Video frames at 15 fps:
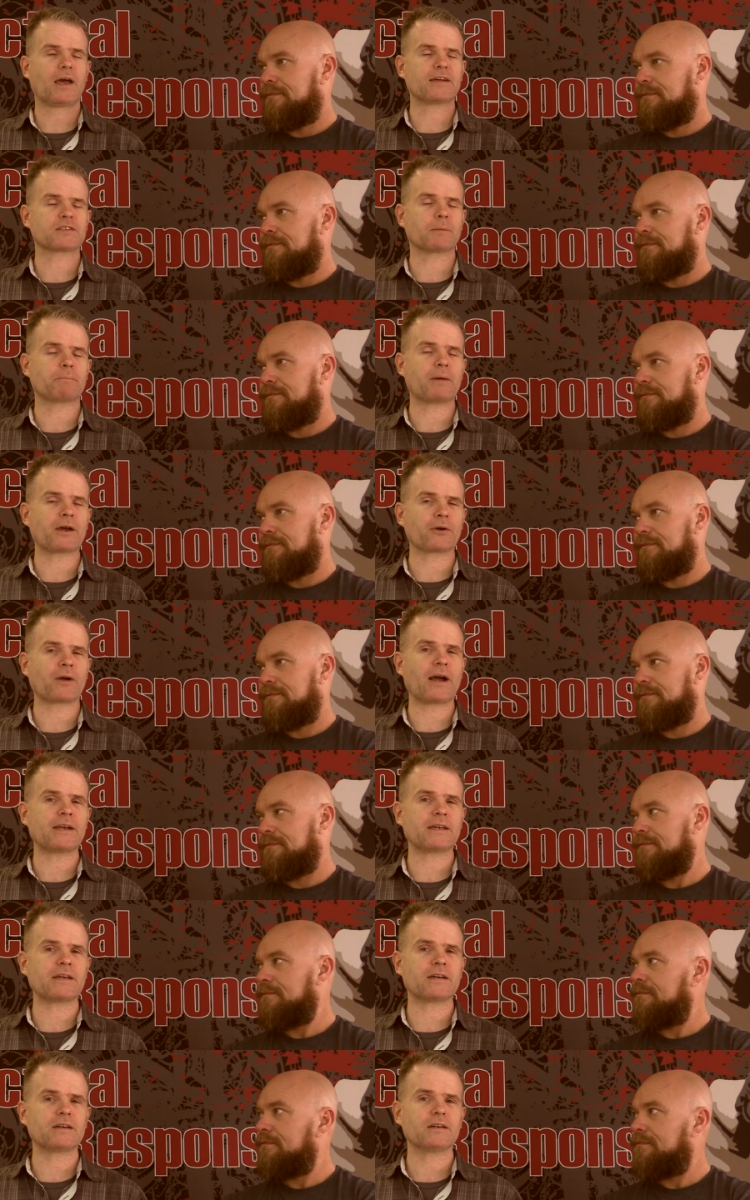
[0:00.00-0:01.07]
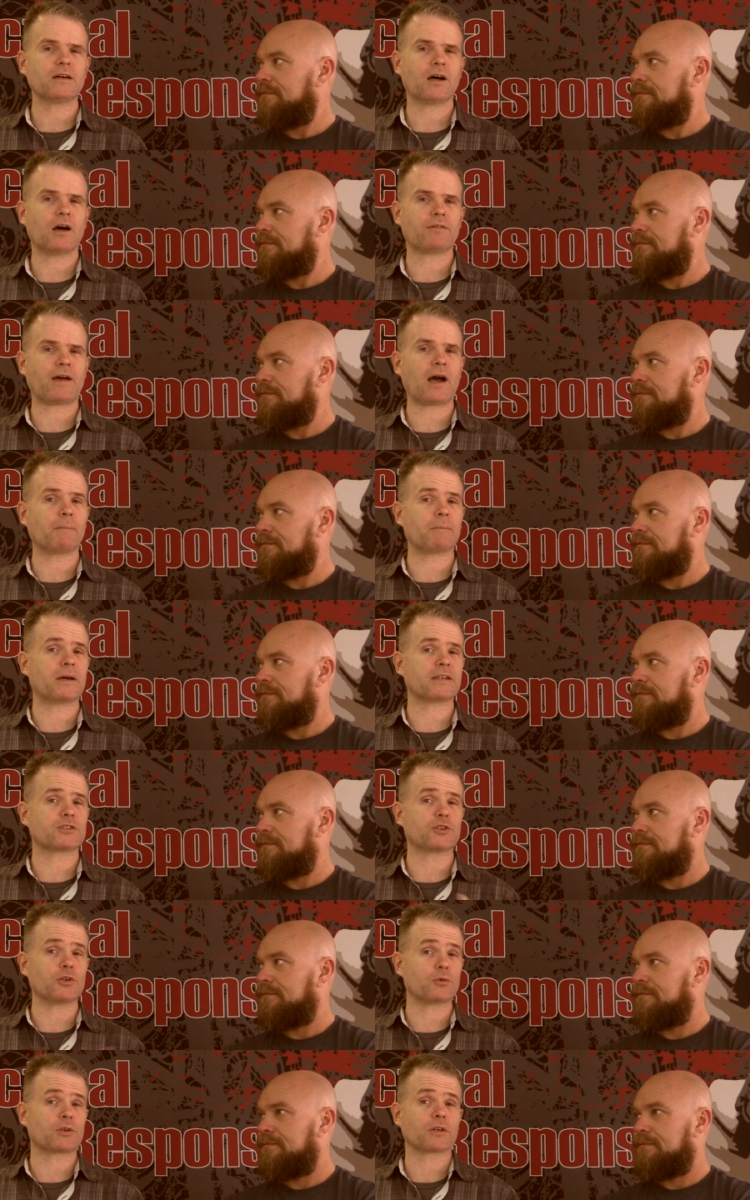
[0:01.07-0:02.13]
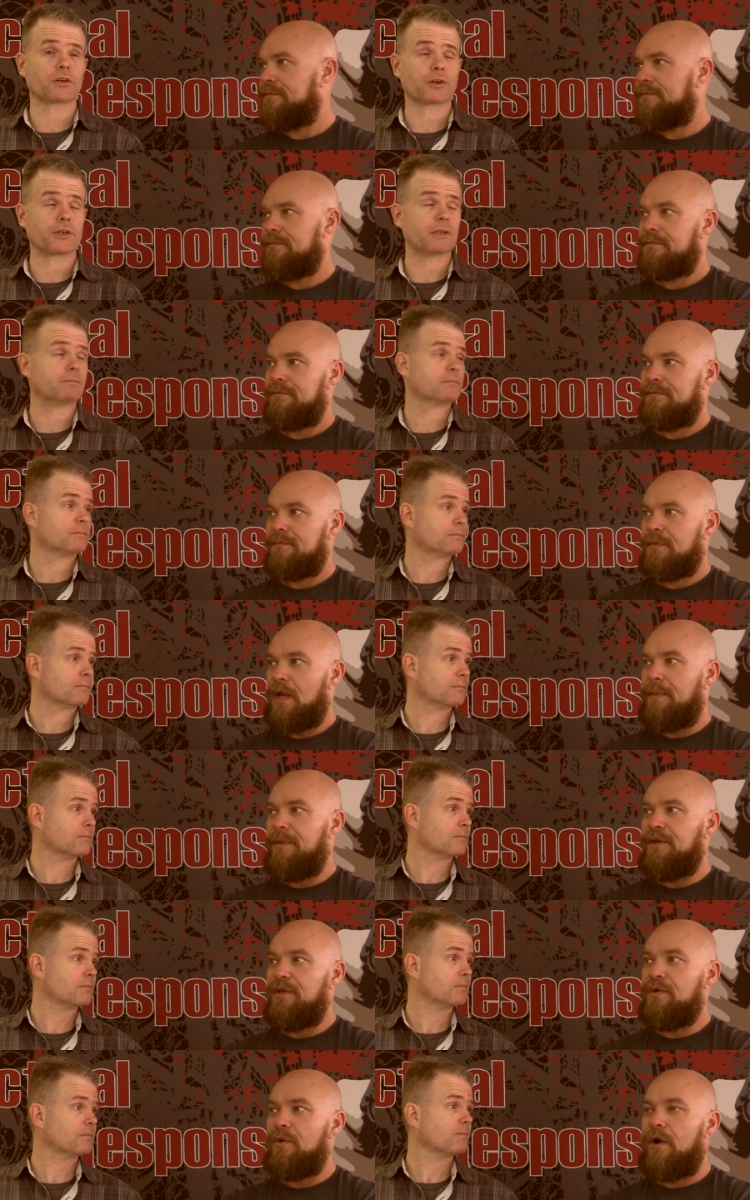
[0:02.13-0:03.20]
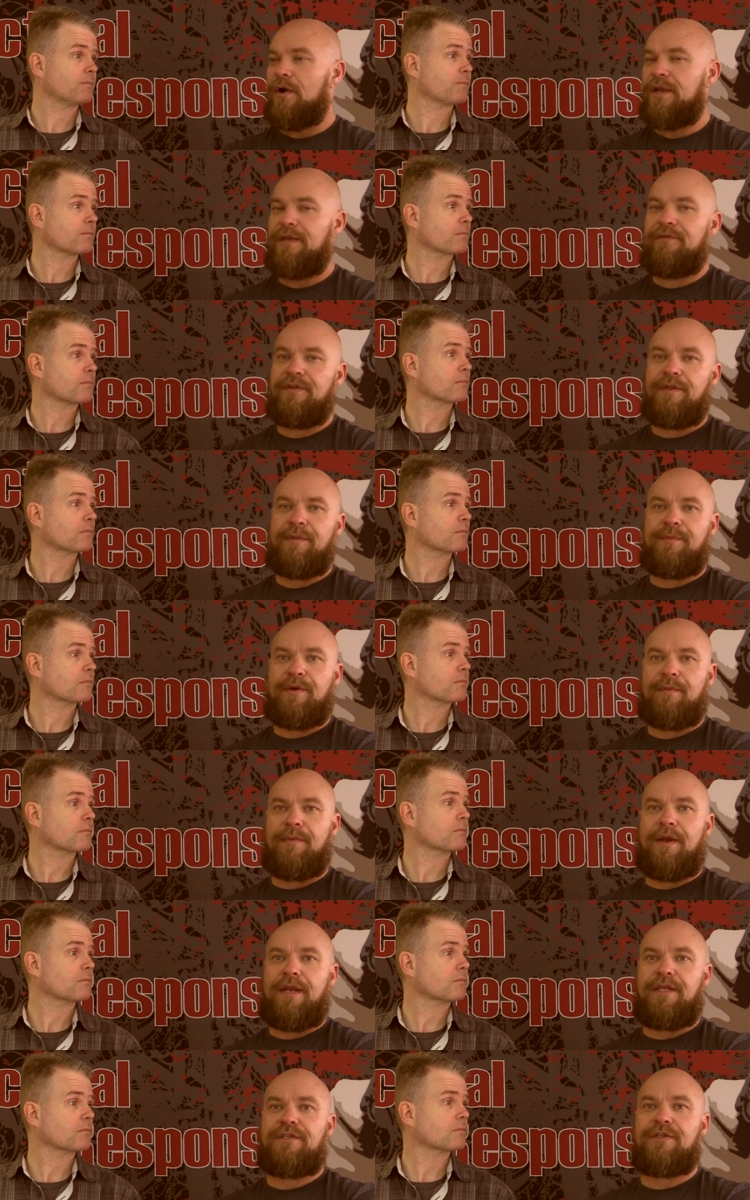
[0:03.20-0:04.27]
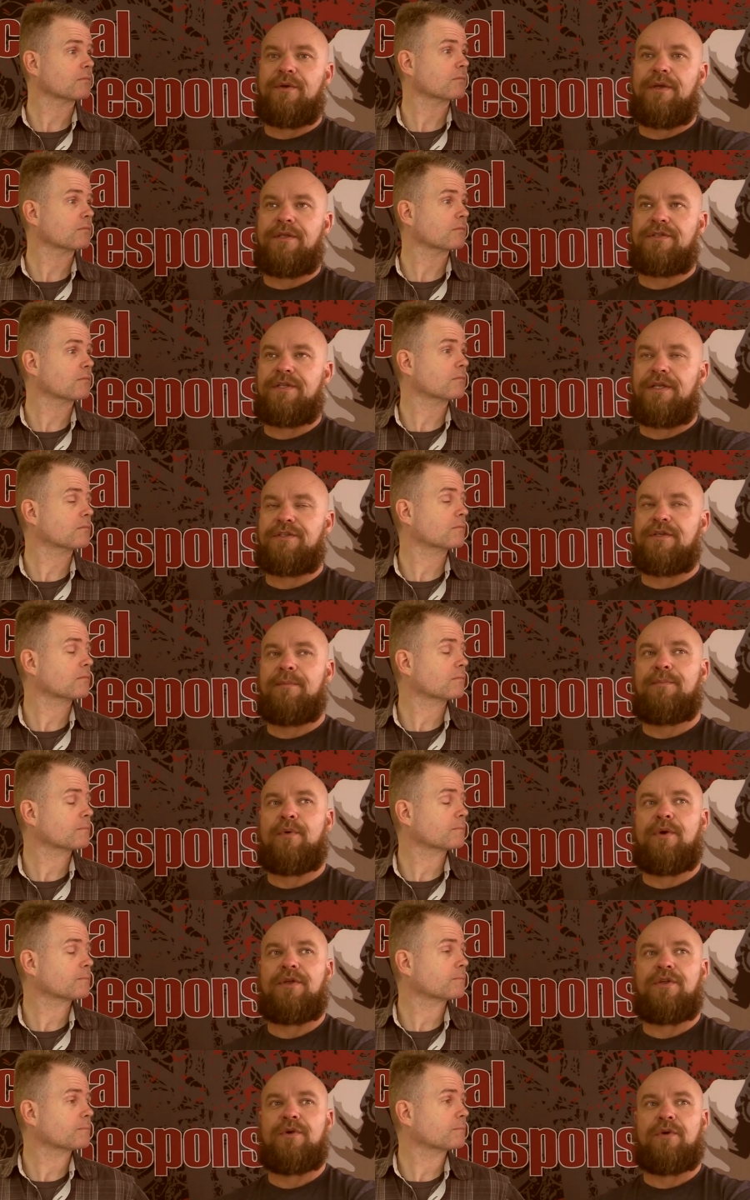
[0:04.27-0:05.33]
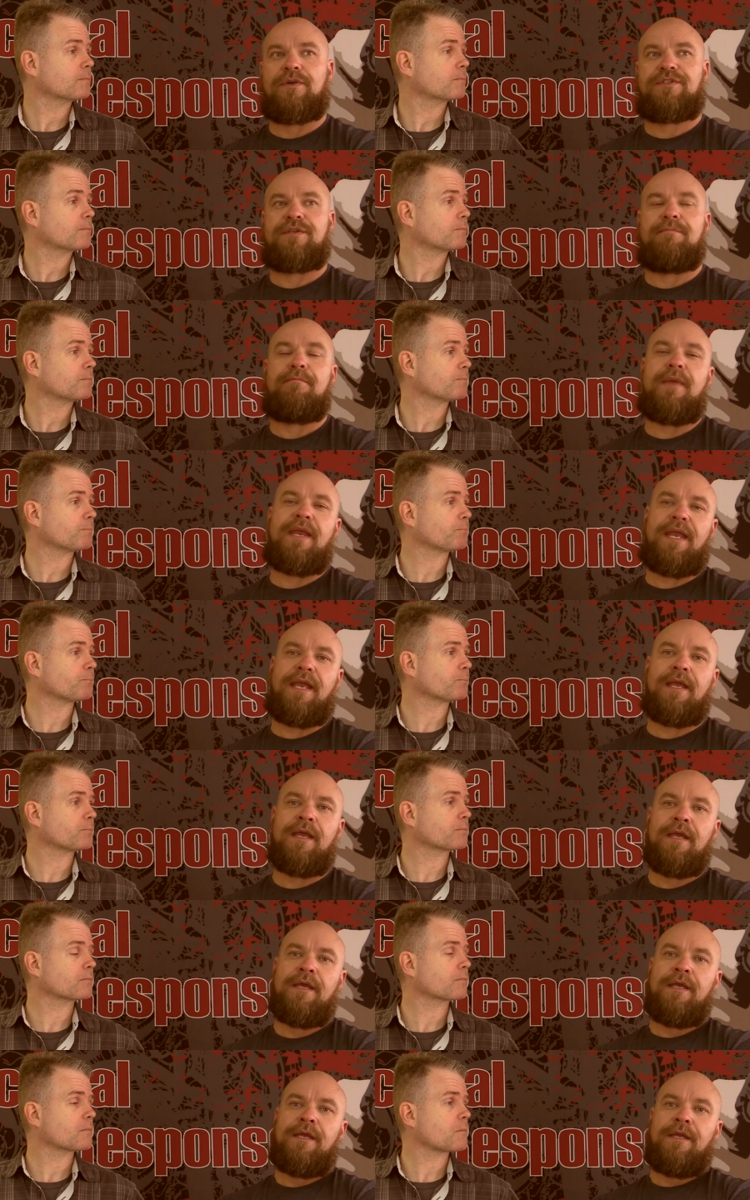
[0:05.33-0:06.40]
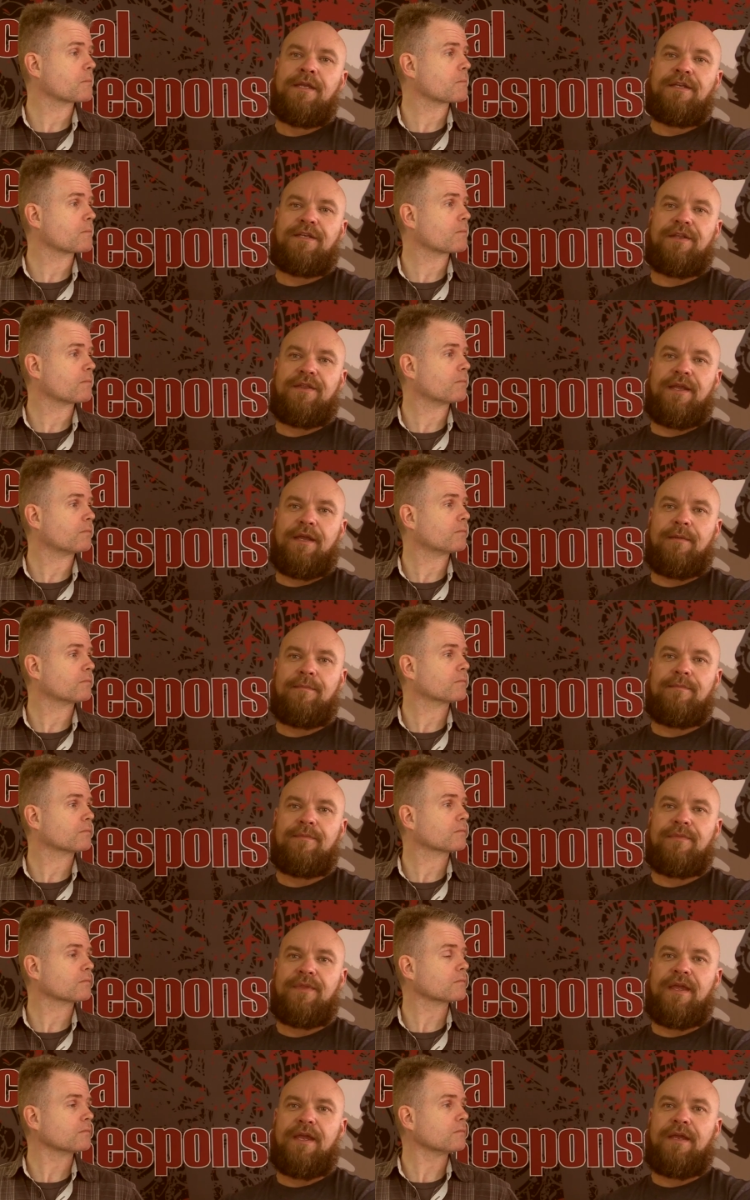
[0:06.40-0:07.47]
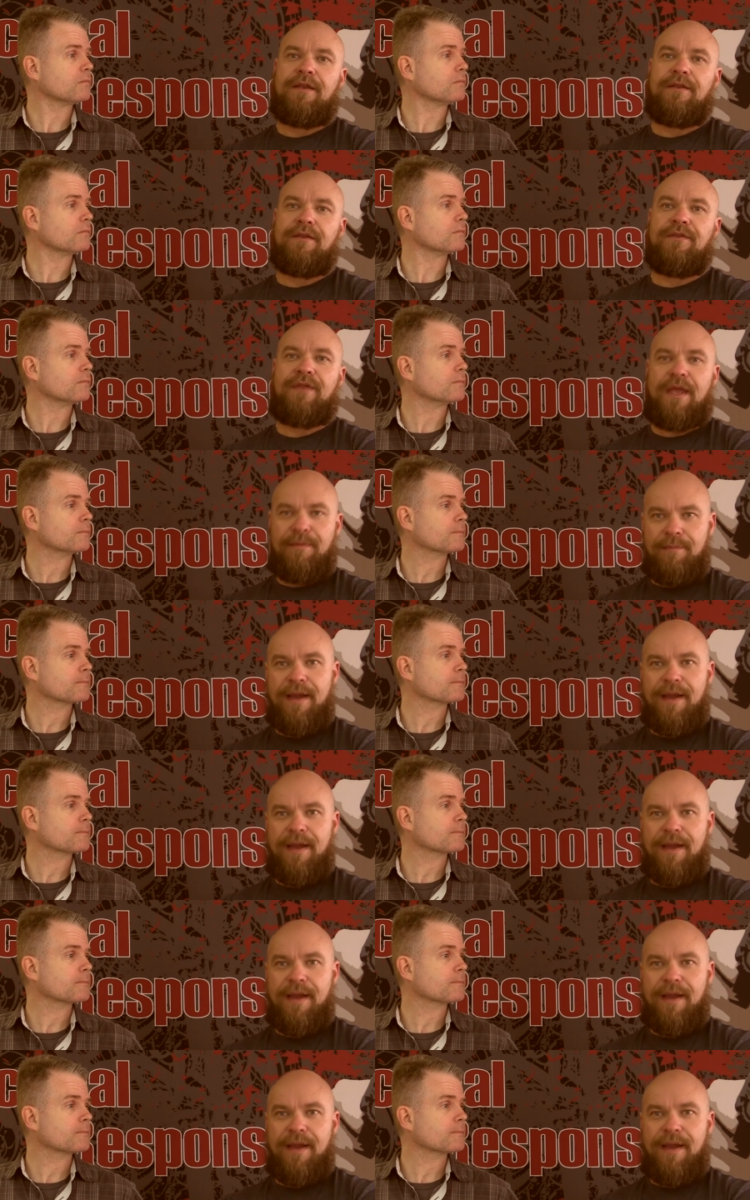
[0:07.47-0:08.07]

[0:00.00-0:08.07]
Speaker 1: has a better idea of how best you can
Speaker 2: learn it. I mean, you are giving them your money, so at, at some point you are submitting to them that they